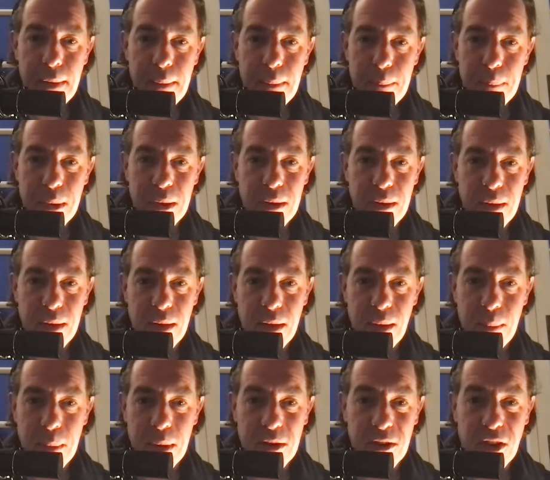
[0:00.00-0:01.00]
But
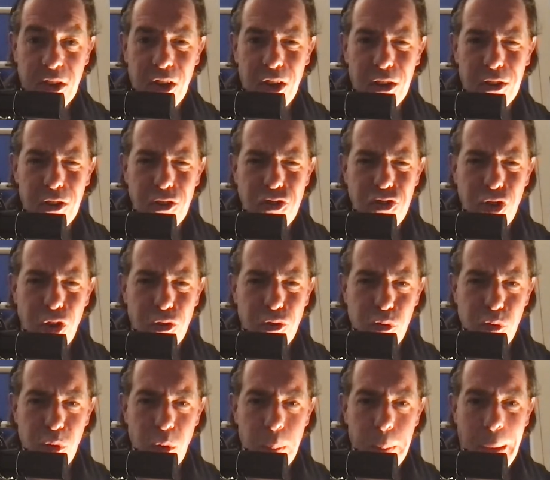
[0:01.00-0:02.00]
it occurred at
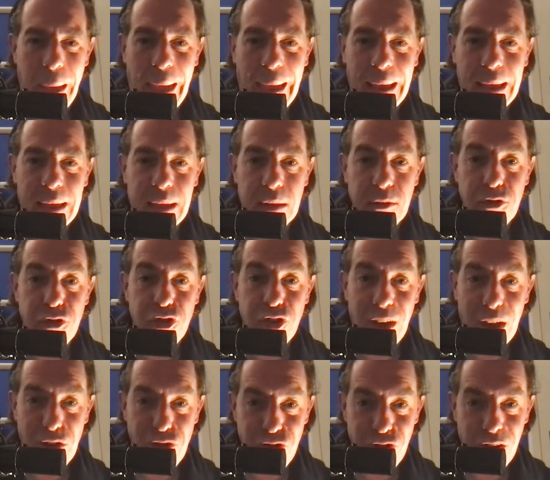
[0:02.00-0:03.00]
Jodrell Bank in
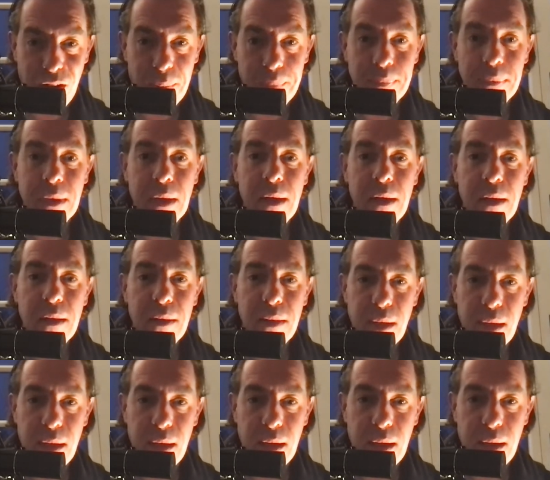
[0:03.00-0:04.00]
Cheshire.
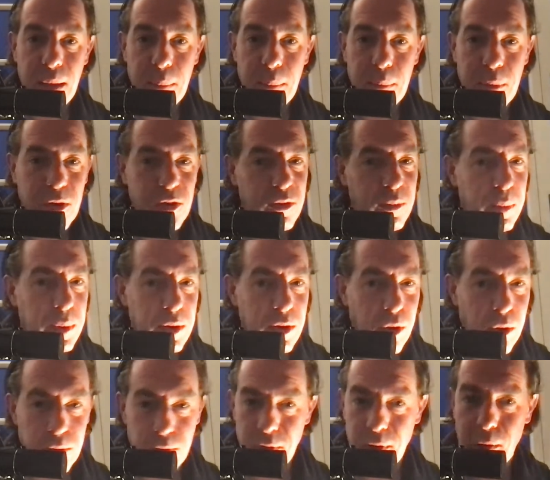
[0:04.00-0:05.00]
Because we'd
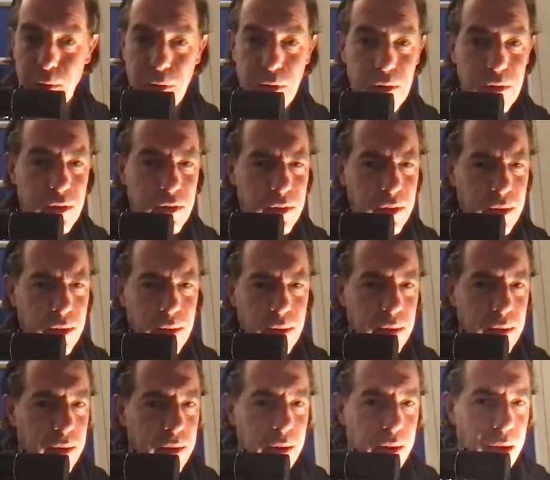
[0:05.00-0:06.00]
gone to look at
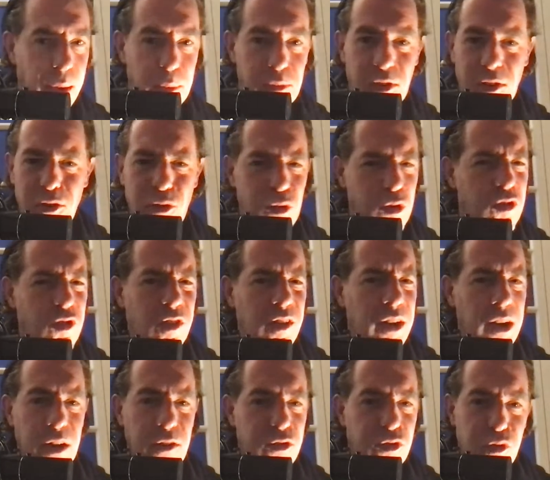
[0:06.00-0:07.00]
I was interested
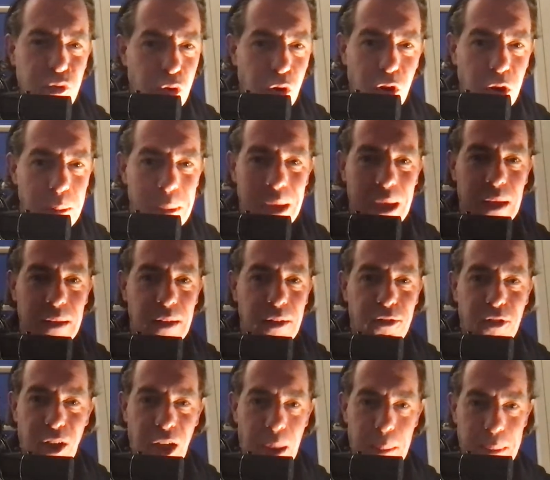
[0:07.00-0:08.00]
in astronomy at the
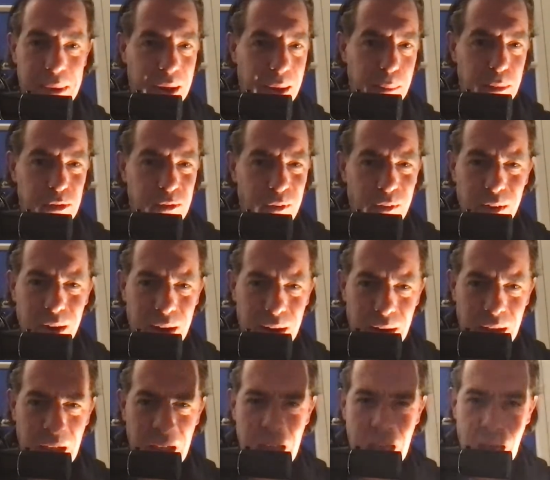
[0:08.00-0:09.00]
time, and I
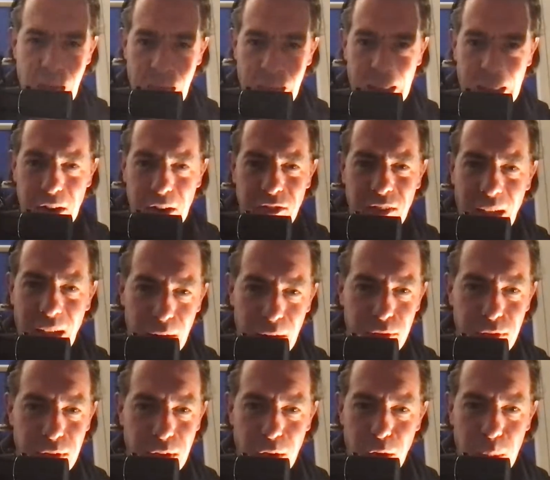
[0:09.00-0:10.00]
had a
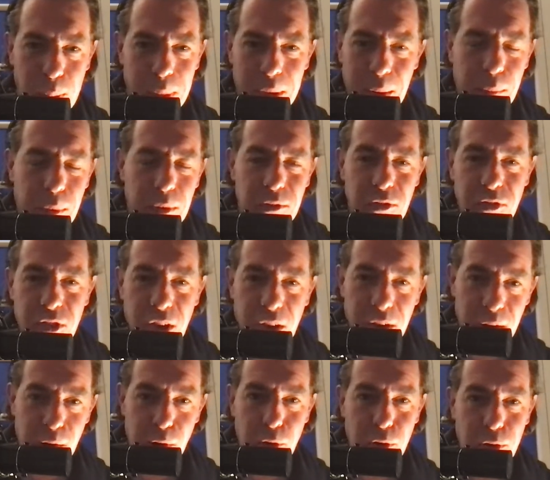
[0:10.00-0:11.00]
telescope, and I wanted to go
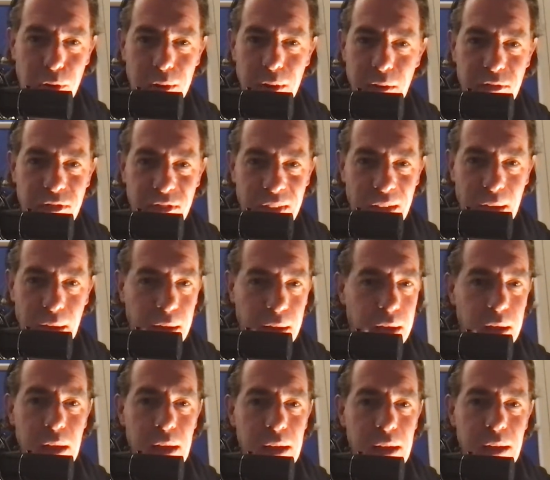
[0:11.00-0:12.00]
and look at this thing,
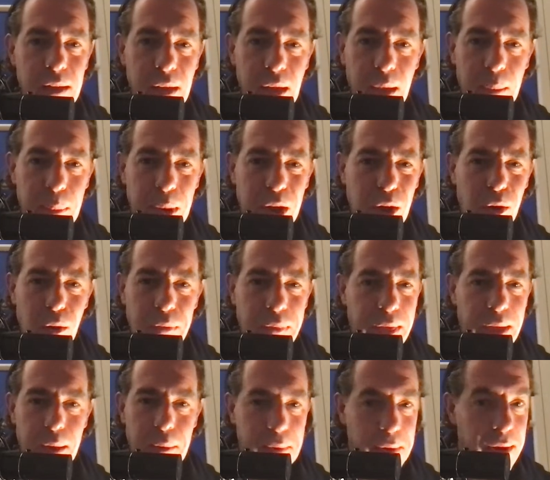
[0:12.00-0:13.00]
and we got
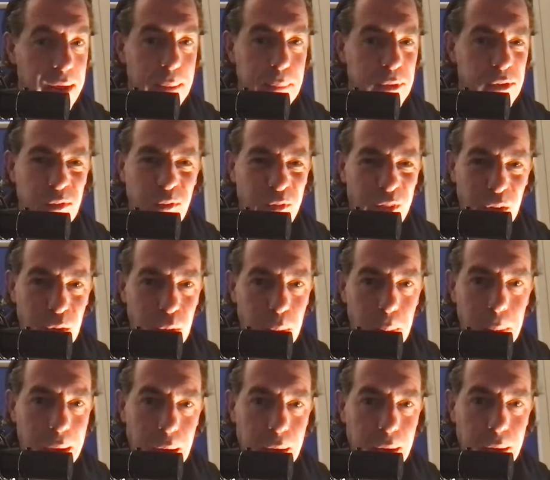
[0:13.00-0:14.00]
there, and he was
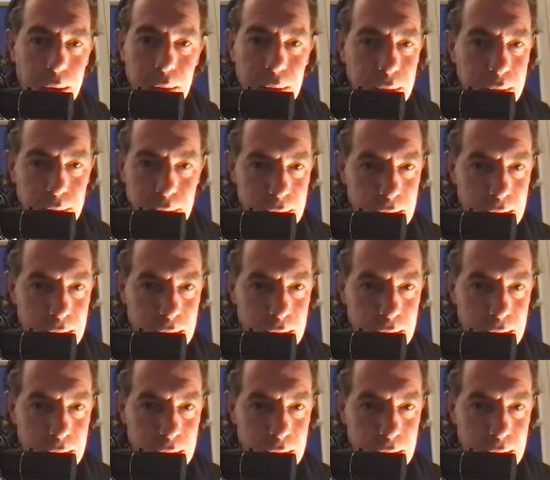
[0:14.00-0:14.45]
filming, and